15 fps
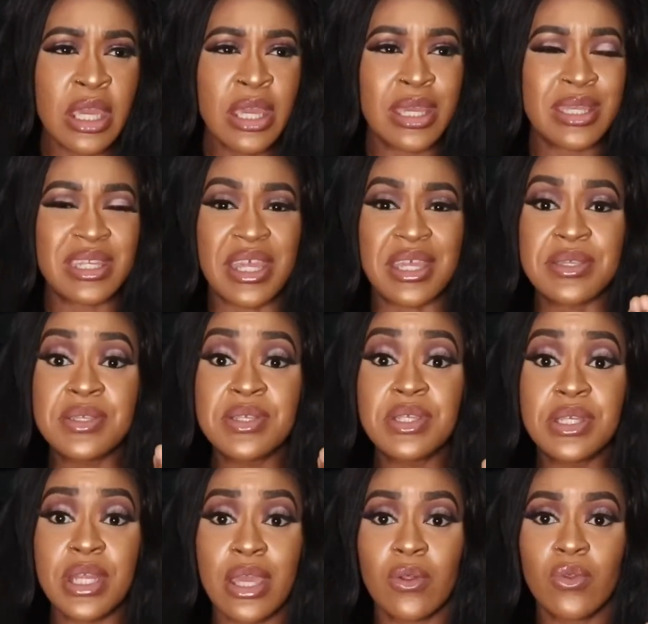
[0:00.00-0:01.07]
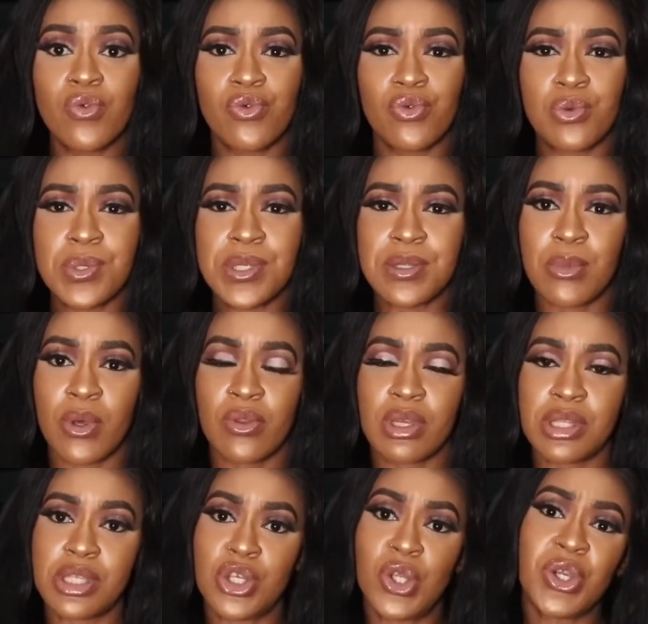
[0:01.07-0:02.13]
it's like a stale food smell
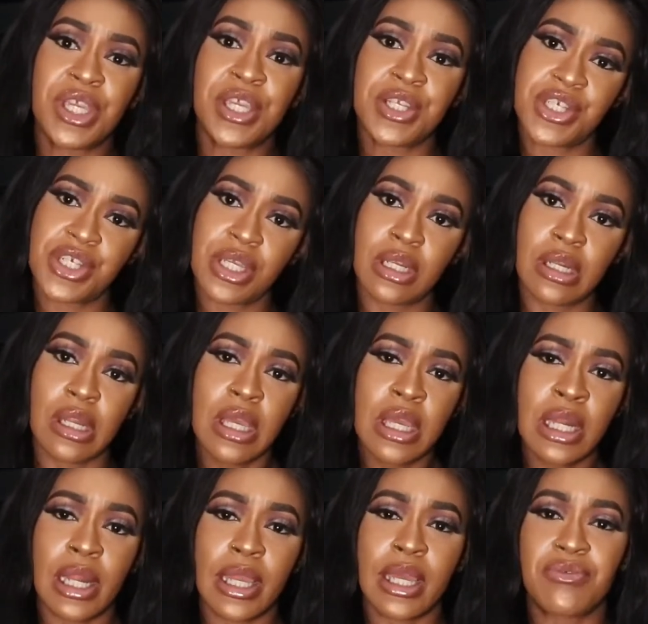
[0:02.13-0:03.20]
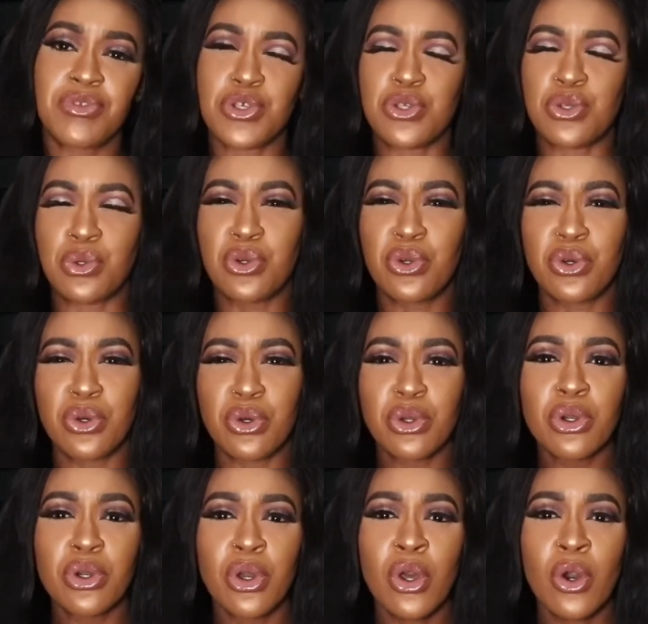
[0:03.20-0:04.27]
that's in your kitchen, like after you
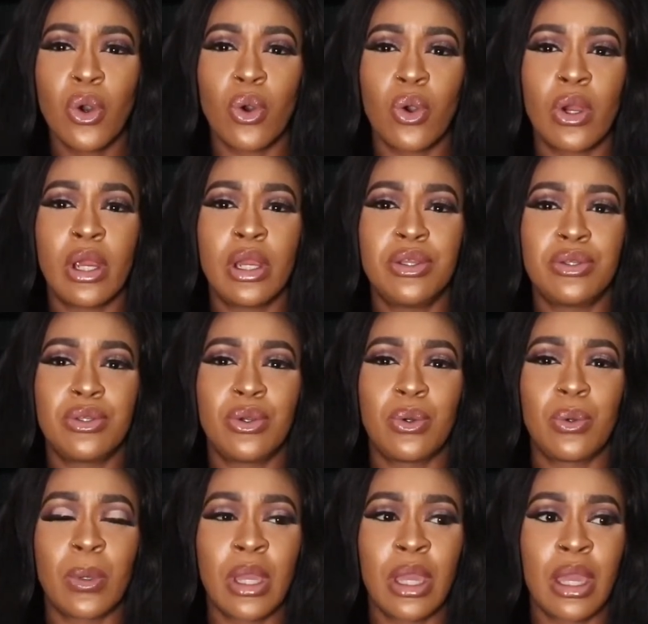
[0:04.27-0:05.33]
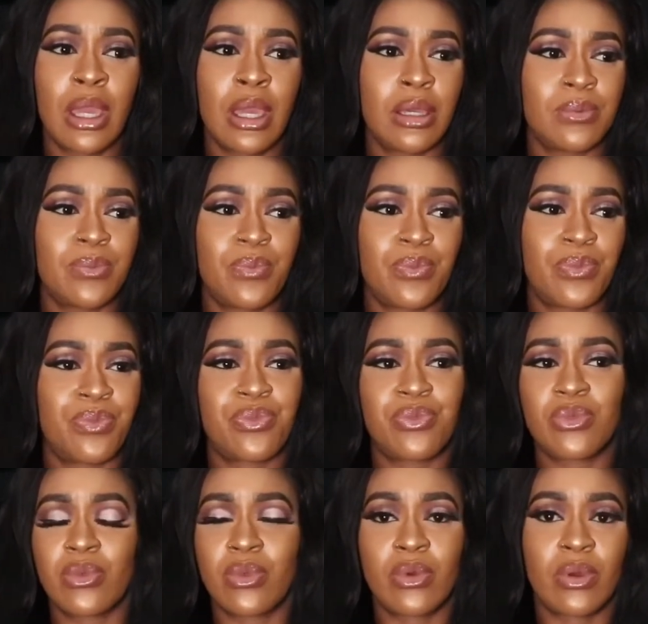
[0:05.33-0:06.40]
cook, or, you know,
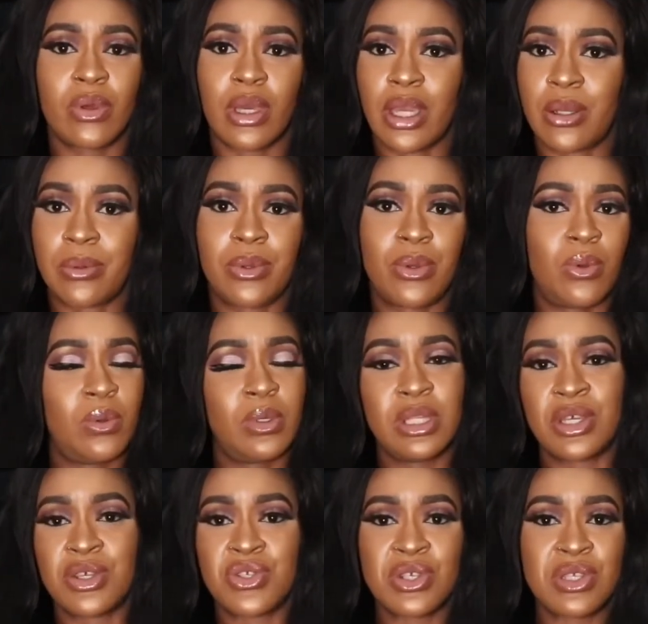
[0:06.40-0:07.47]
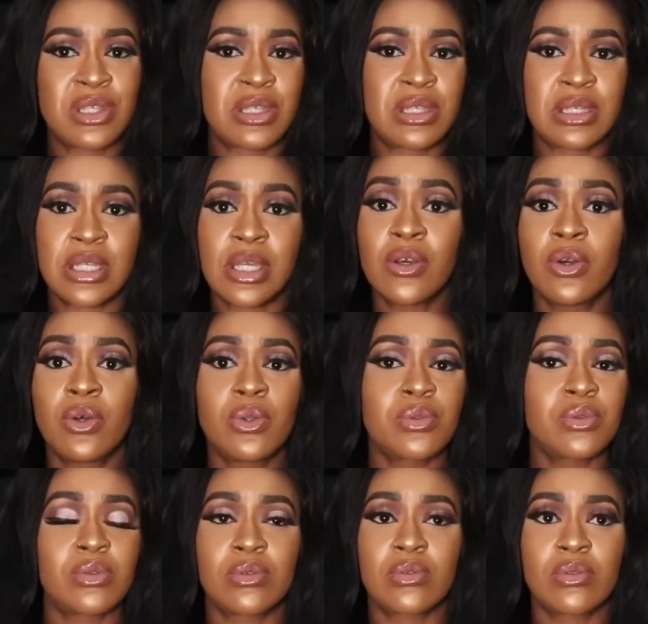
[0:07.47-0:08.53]
I don't know, there's just this stale
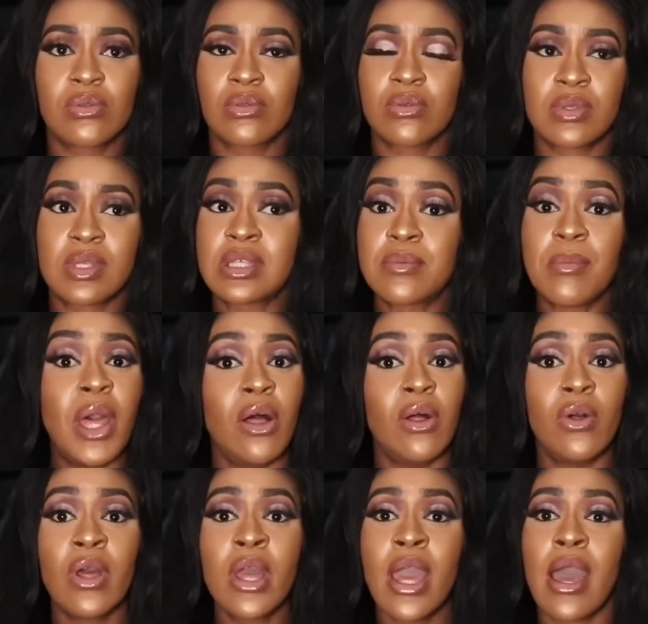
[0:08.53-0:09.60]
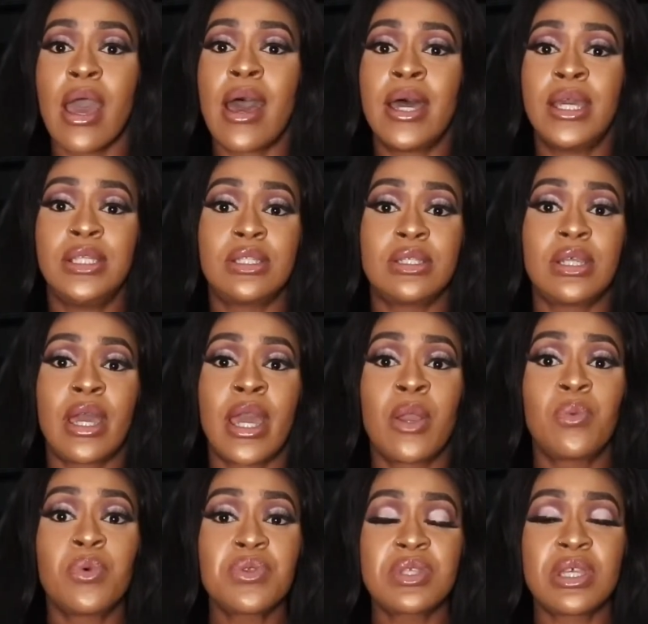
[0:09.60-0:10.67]
smell. And I
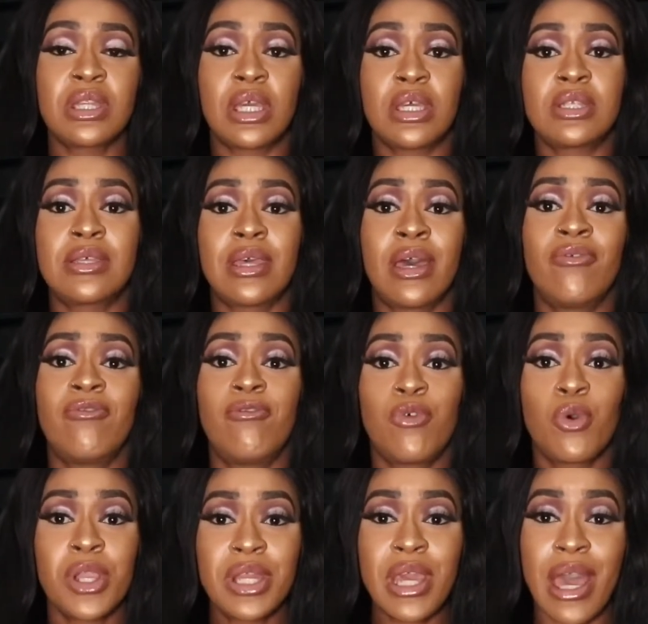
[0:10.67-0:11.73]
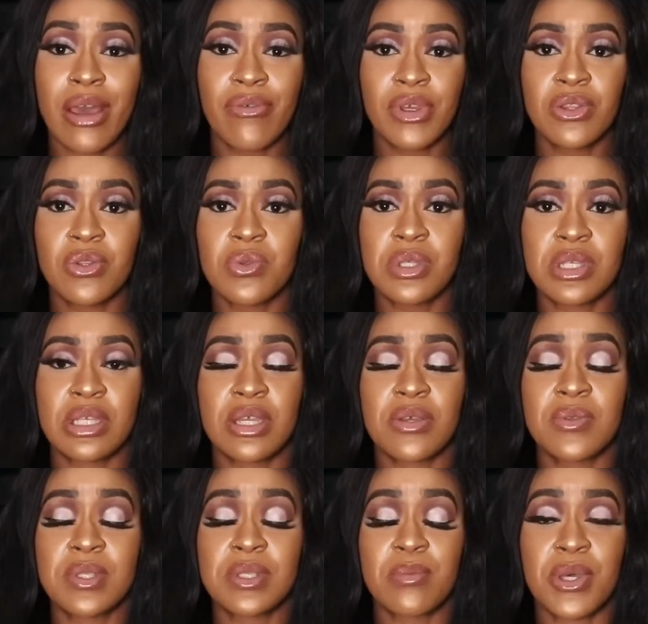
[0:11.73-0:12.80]
will say that to avoid having those stale
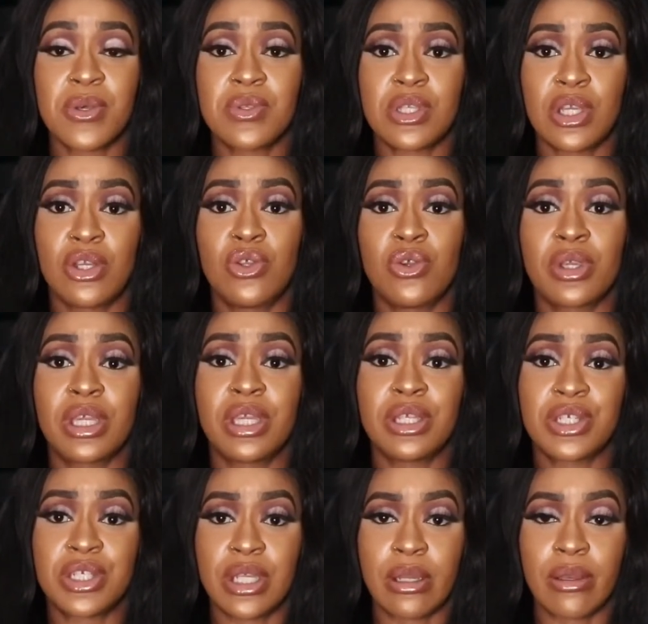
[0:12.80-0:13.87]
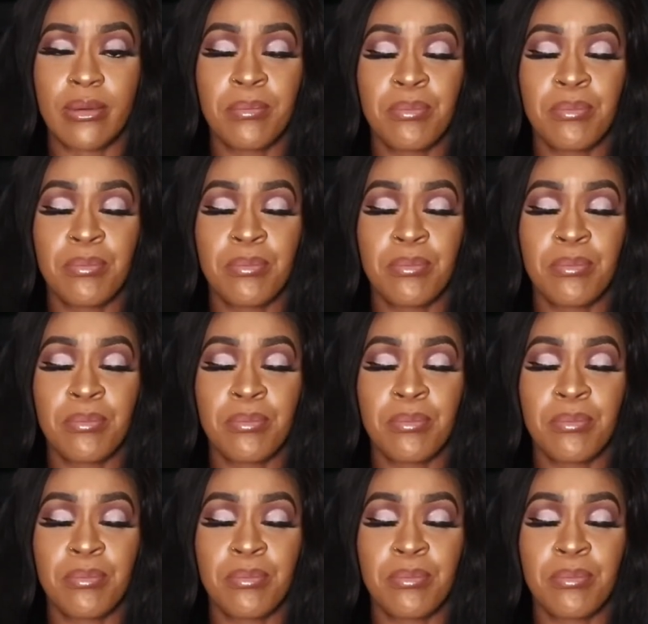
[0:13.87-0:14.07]
smells in your kitchen,